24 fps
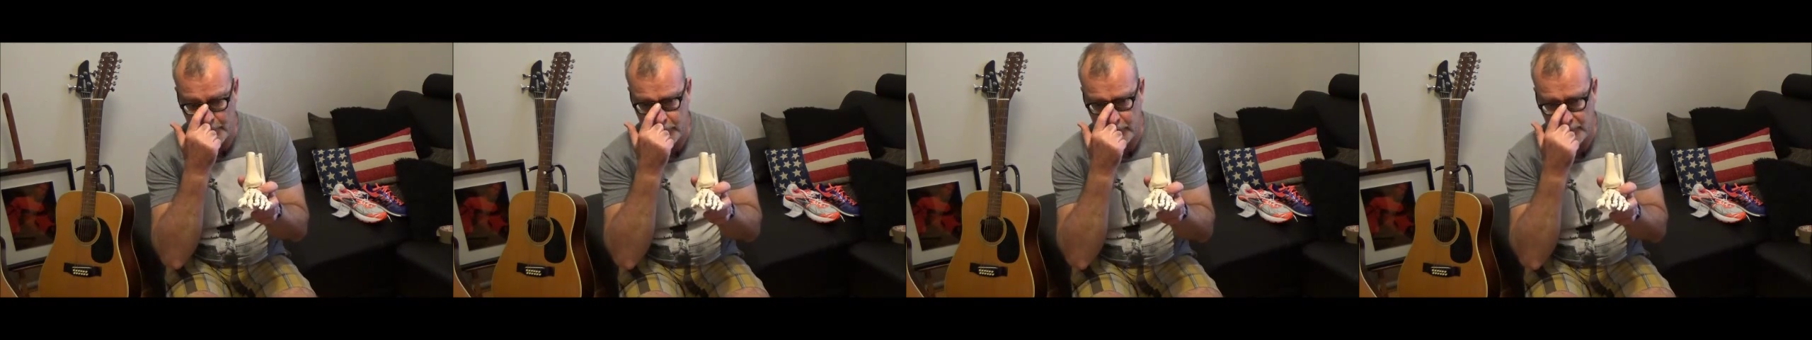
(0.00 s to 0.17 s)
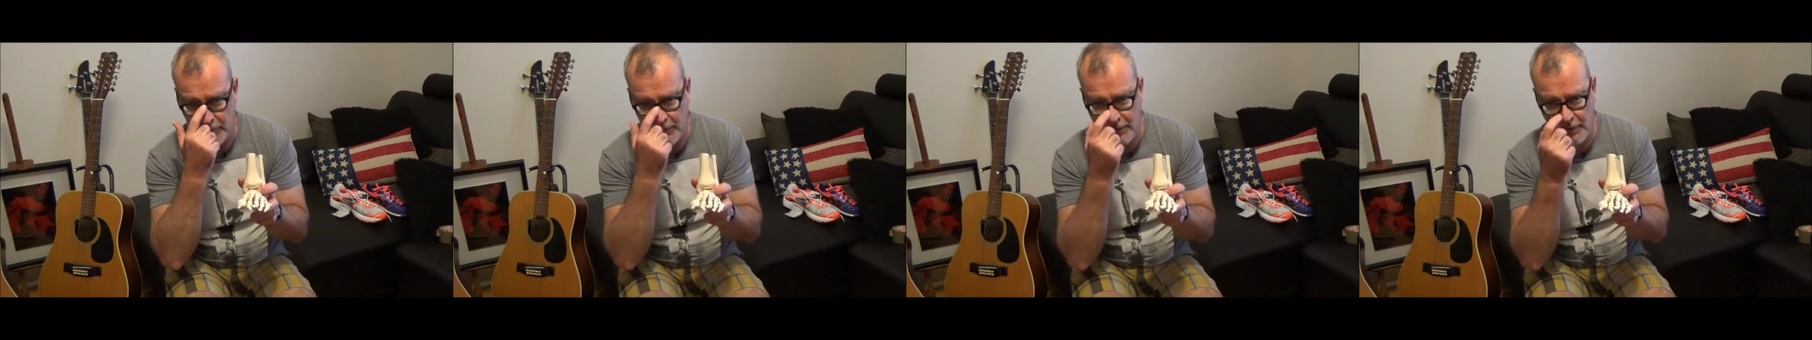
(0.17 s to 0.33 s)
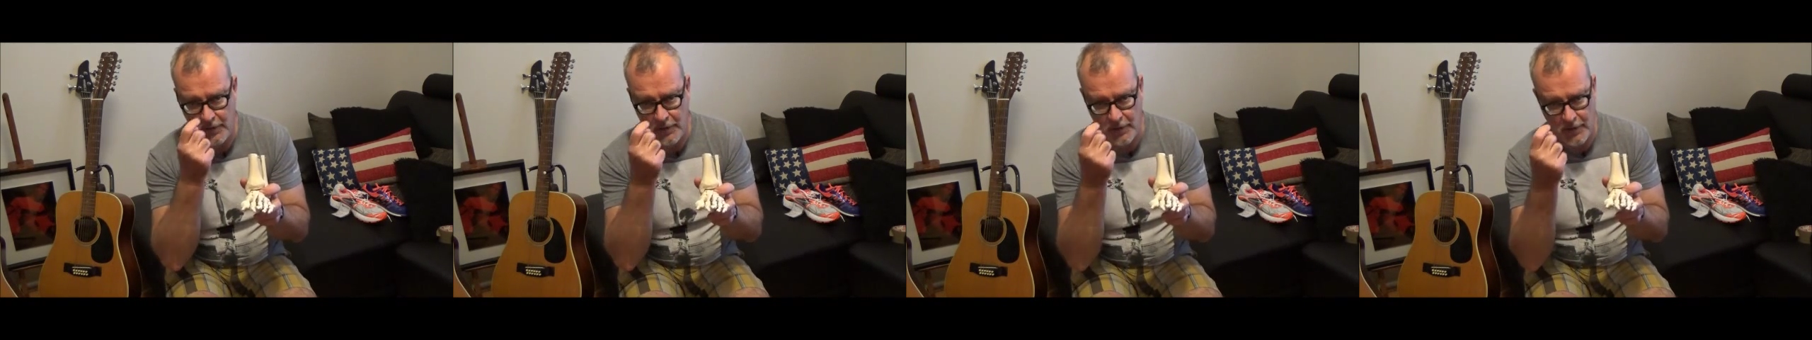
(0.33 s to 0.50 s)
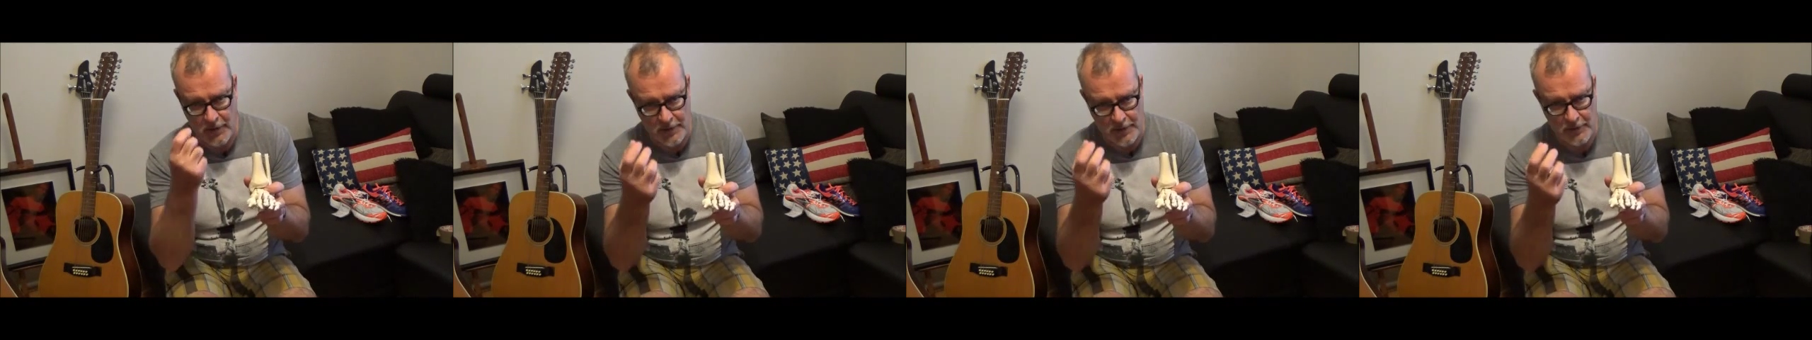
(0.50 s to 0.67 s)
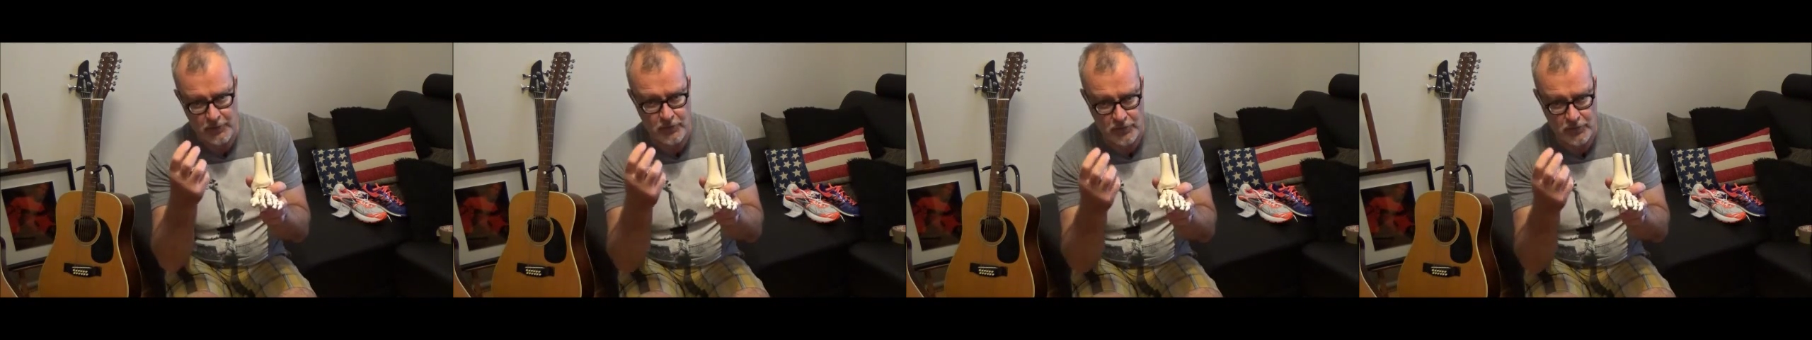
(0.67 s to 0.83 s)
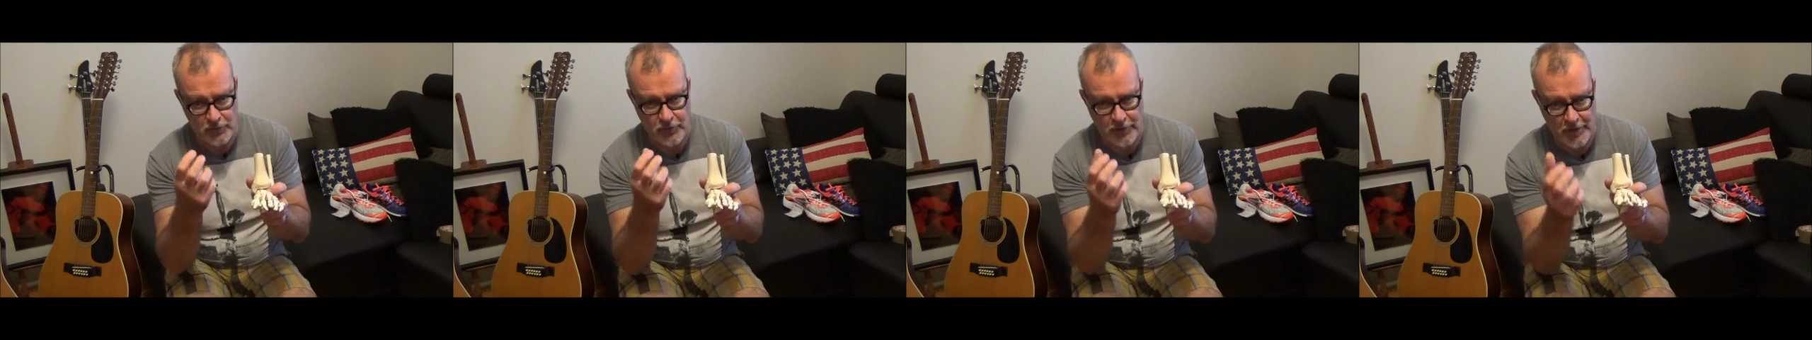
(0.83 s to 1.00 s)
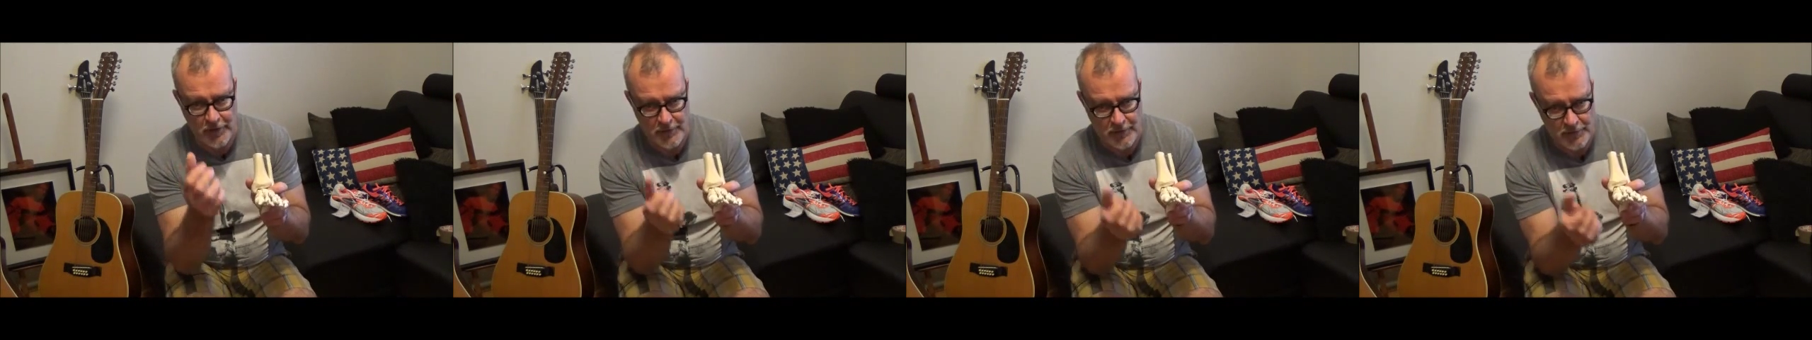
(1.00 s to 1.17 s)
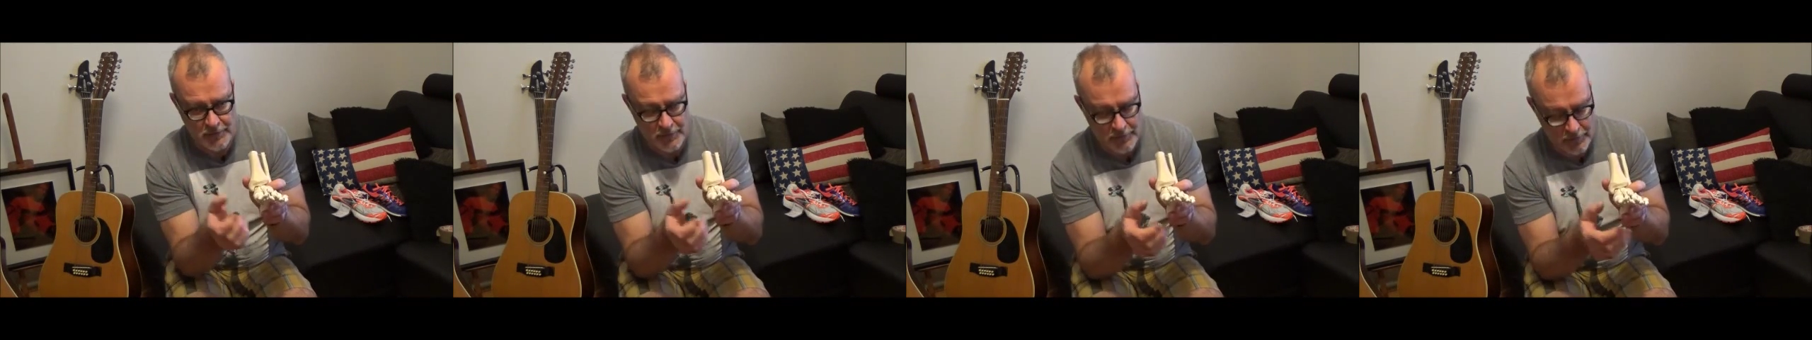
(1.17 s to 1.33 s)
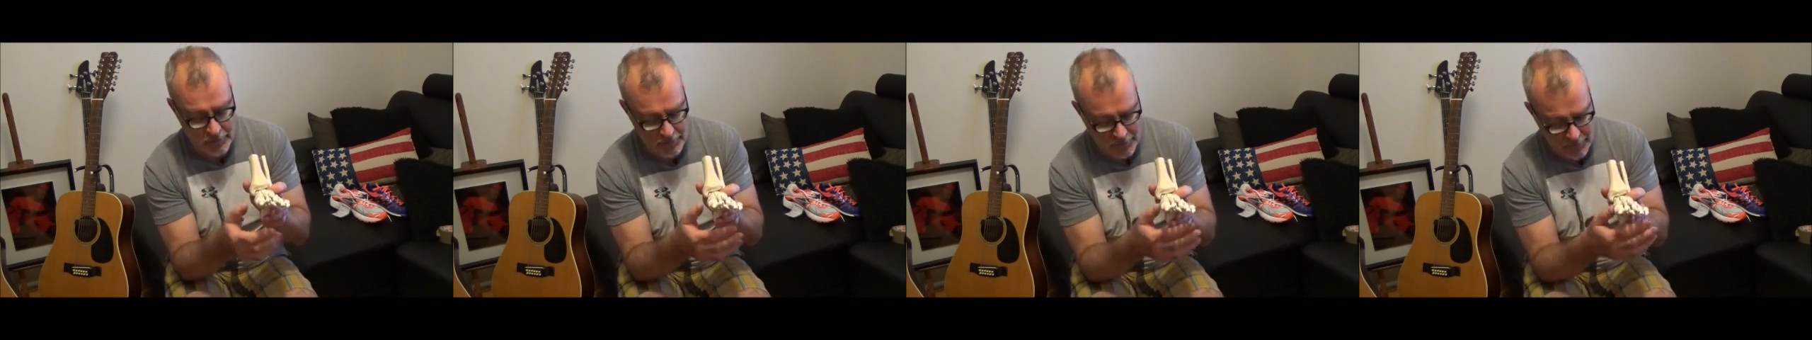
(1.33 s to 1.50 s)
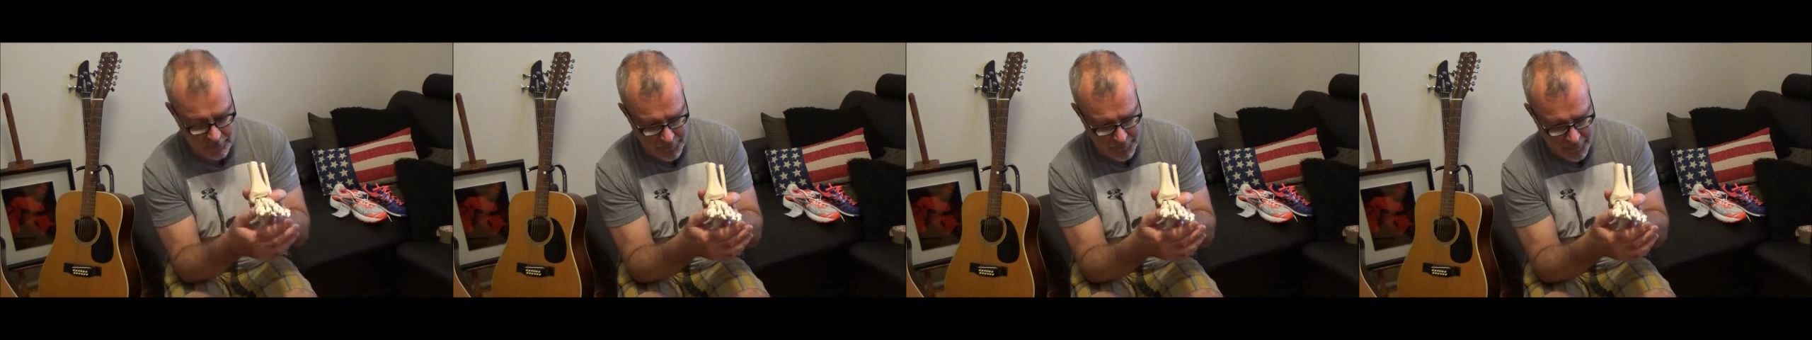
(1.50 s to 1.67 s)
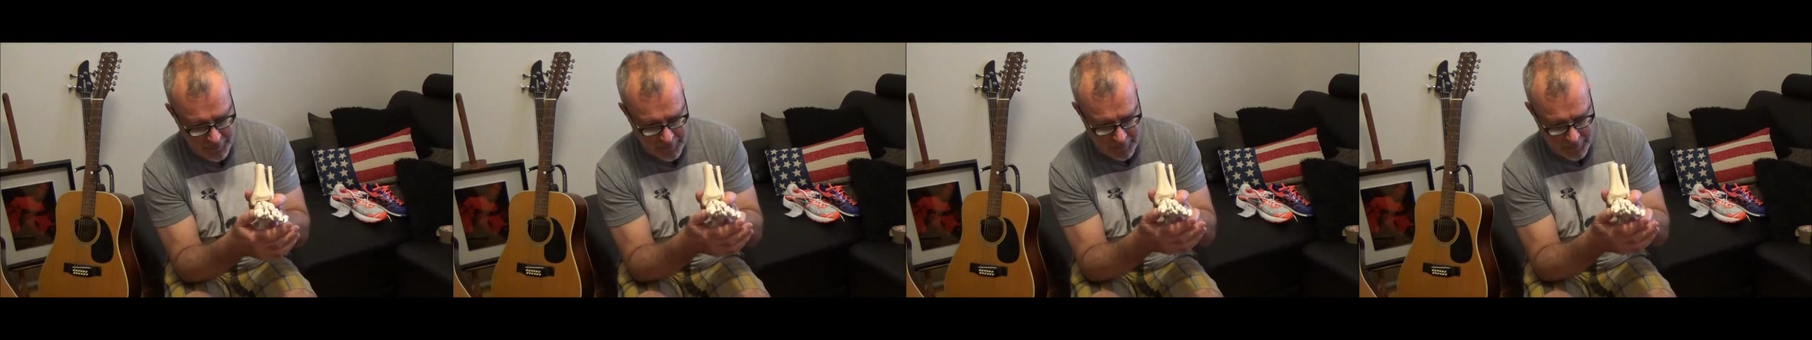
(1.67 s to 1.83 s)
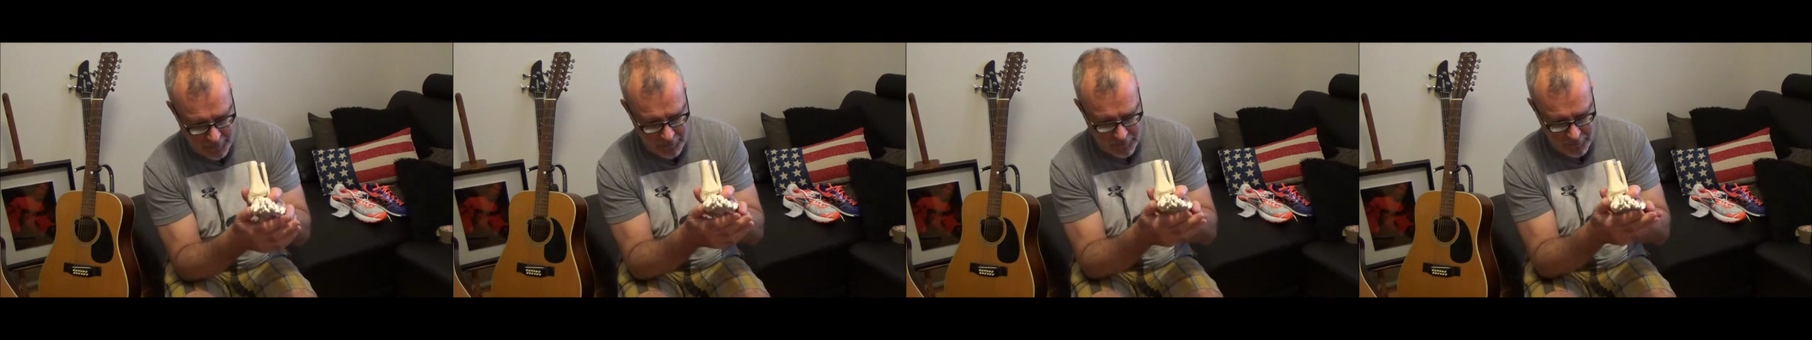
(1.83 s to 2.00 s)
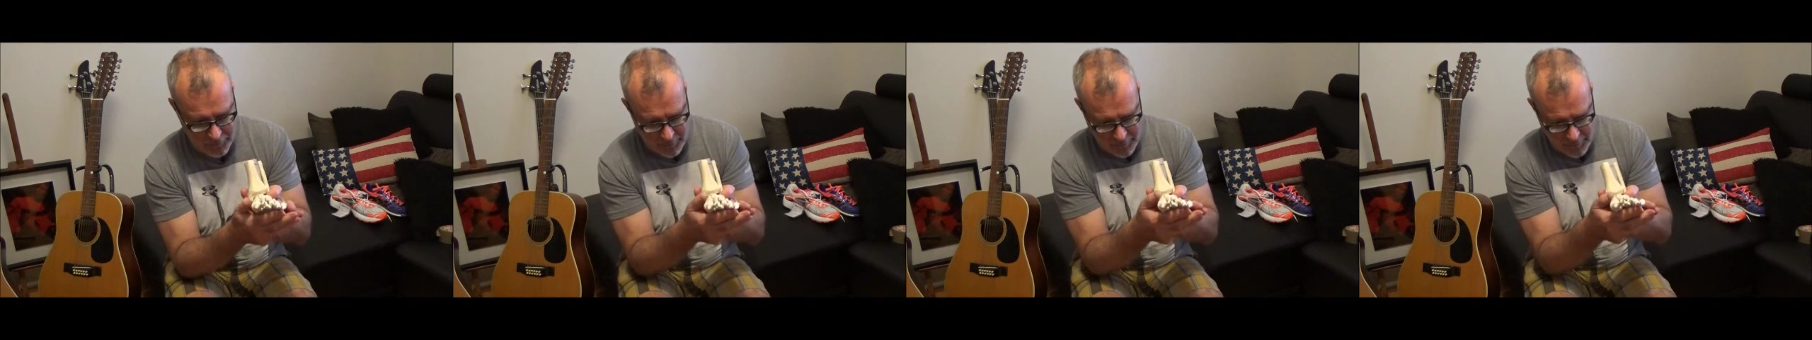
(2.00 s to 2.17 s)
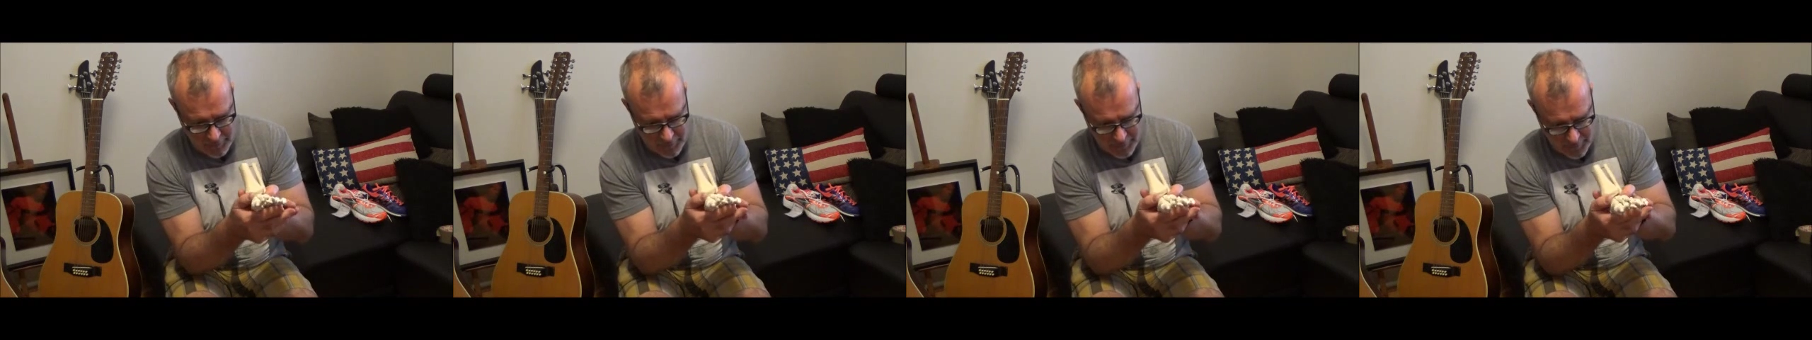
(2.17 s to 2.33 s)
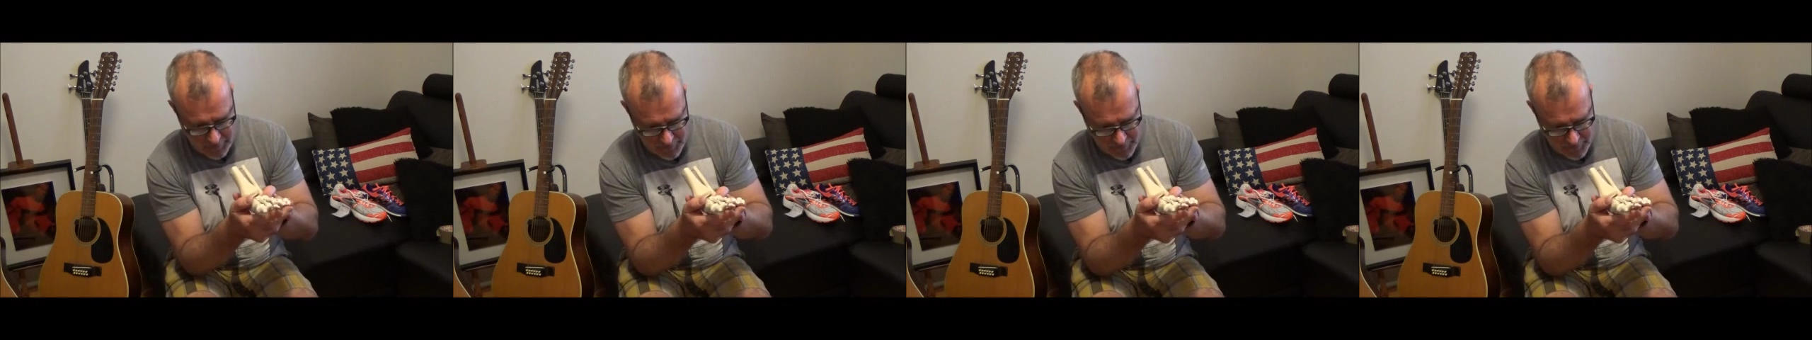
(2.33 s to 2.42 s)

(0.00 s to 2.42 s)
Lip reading: So I do tend to use orthotics